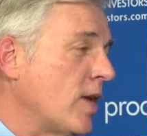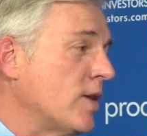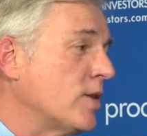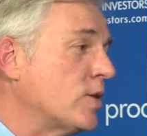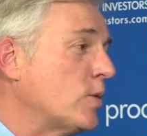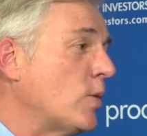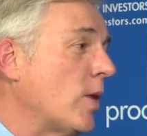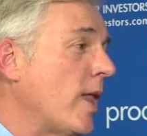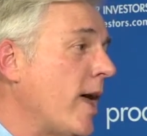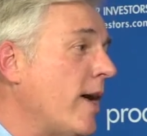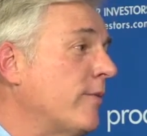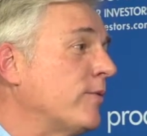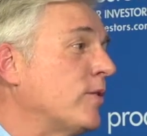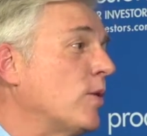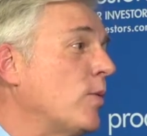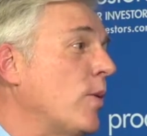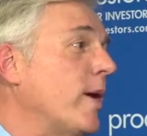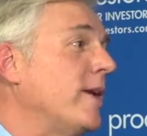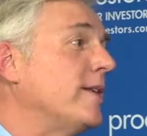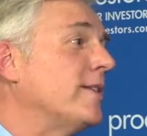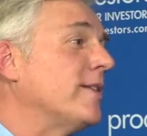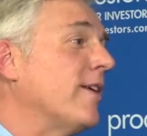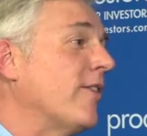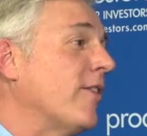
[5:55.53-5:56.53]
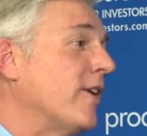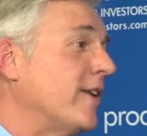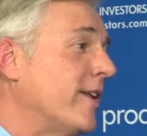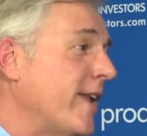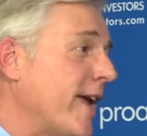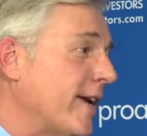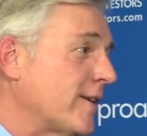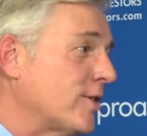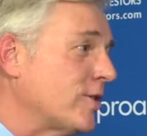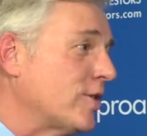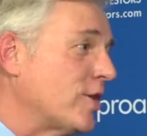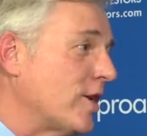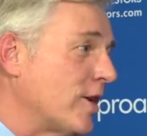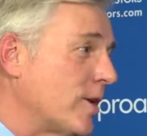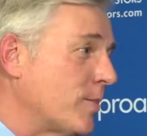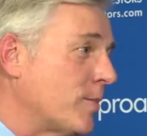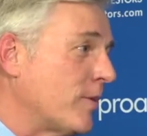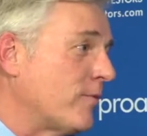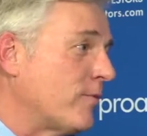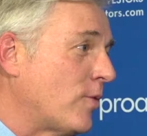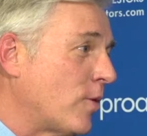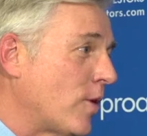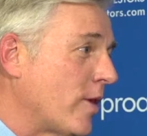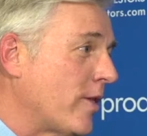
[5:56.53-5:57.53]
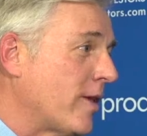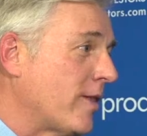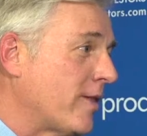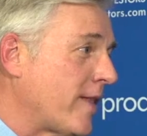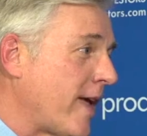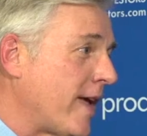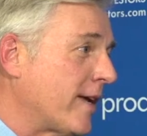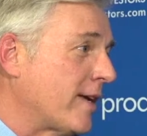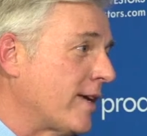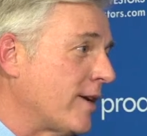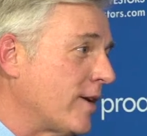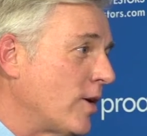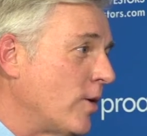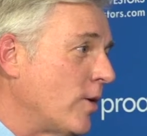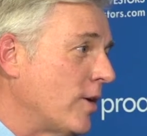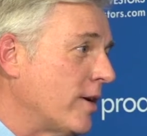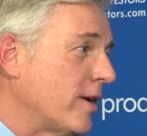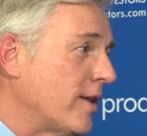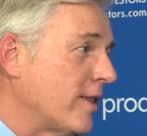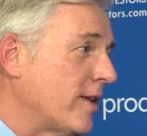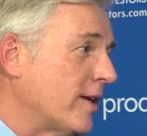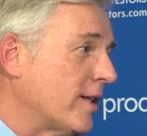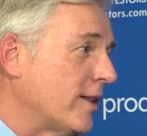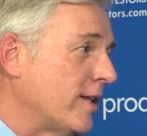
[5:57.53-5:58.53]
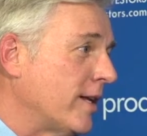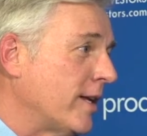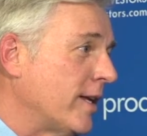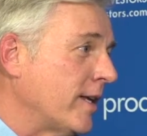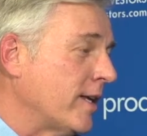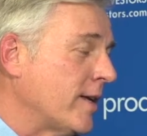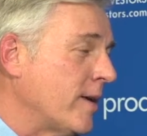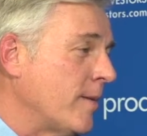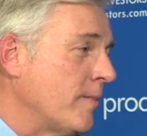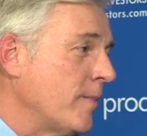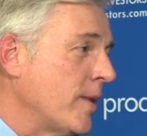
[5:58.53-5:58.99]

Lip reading: so we'll have to wait till the next year before that can go into the clinic.